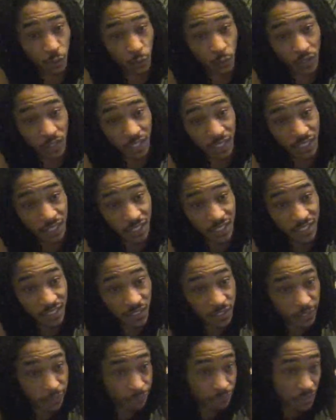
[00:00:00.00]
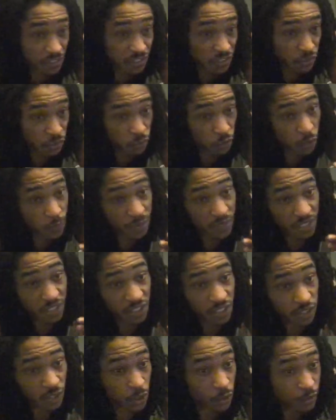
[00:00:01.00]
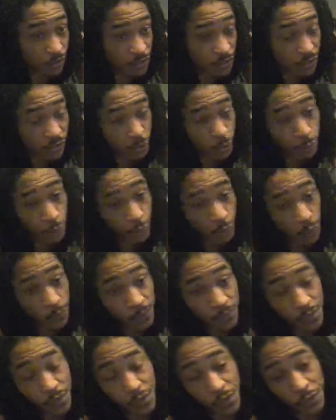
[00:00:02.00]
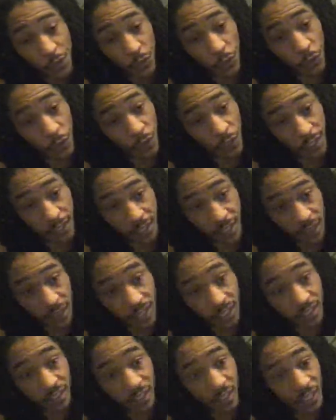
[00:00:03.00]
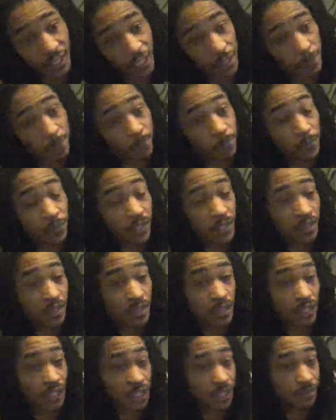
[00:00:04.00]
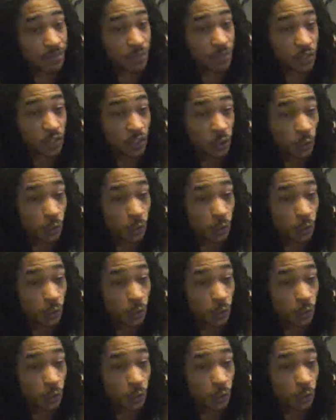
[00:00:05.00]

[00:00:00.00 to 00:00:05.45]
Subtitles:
really any stiffness to him, any slowness to him, or anything like that. His